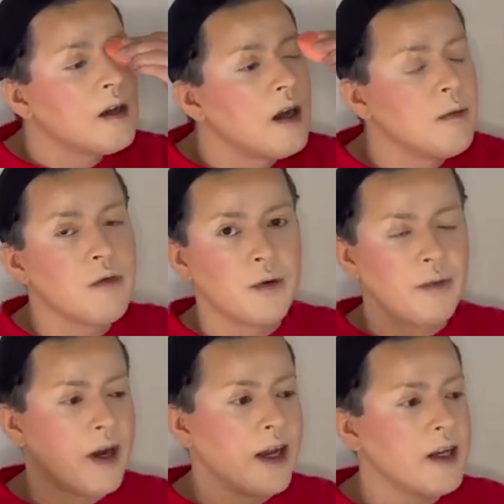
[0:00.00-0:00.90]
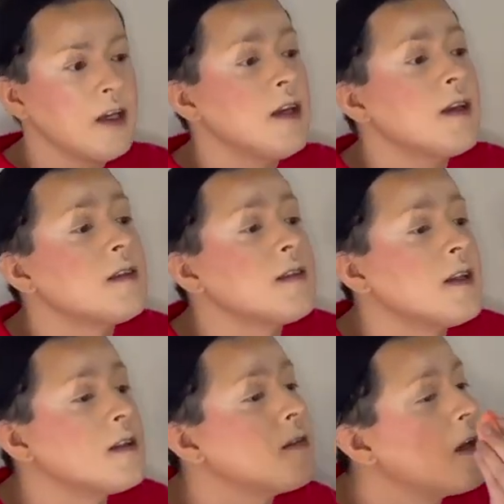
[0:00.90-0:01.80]
are more brightening and
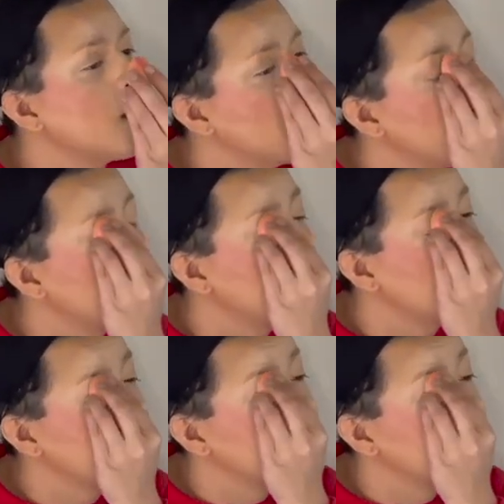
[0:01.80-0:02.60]
stick together better.